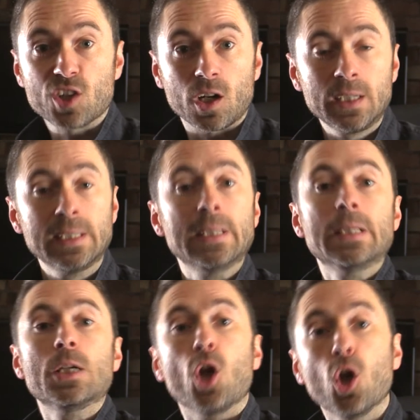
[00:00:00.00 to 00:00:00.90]
are:
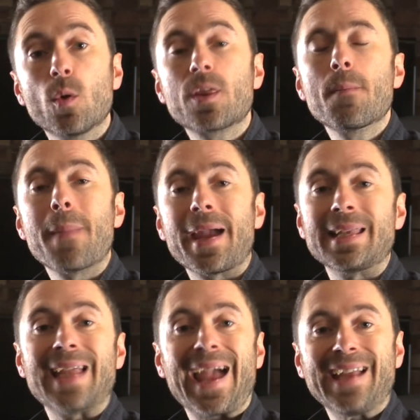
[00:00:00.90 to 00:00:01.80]
who are the
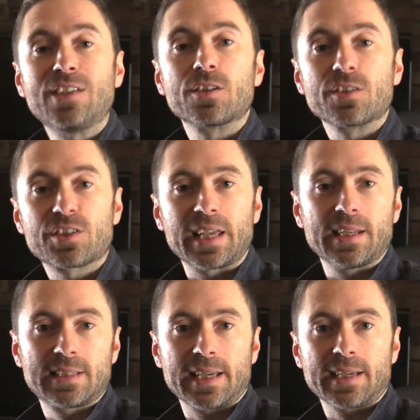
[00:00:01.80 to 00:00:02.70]
main agents in a
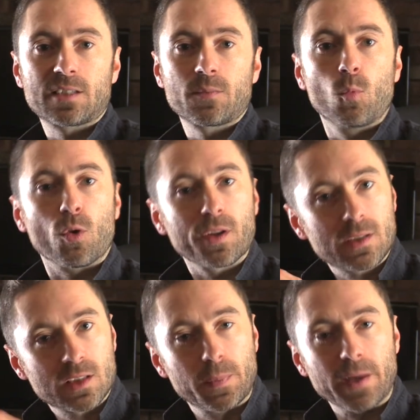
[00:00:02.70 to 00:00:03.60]
text? What
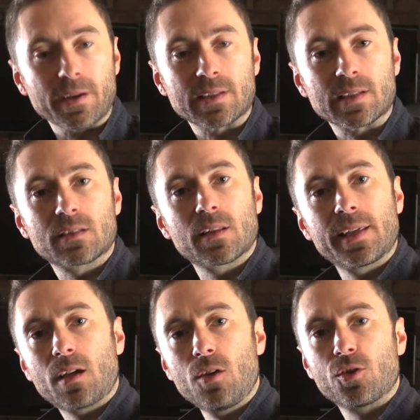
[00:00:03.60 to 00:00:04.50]
experiences do they
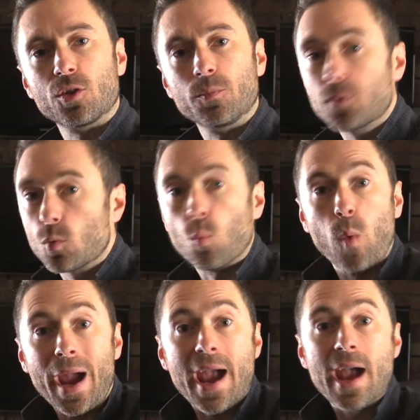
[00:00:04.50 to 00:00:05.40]
go through?
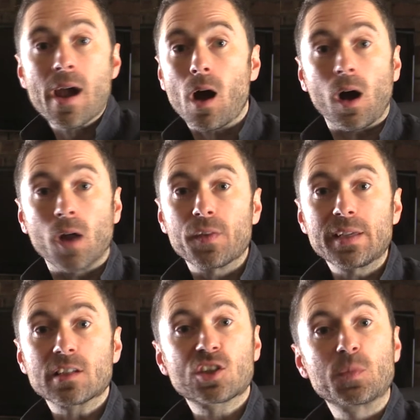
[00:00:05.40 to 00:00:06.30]
Where are these
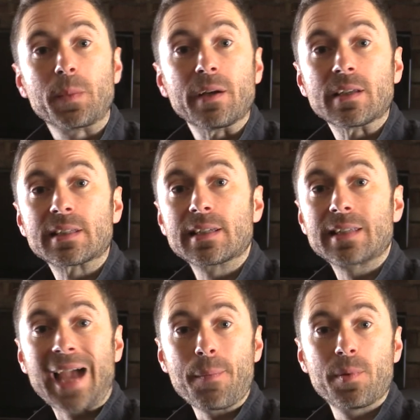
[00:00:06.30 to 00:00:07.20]
experiences
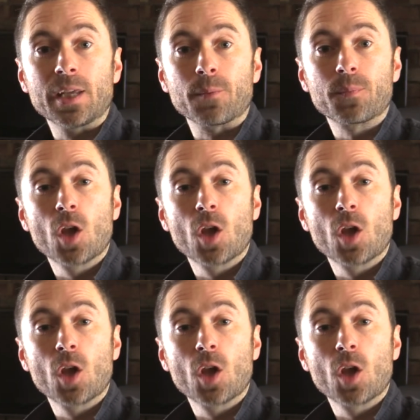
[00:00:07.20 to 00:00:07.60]
happening?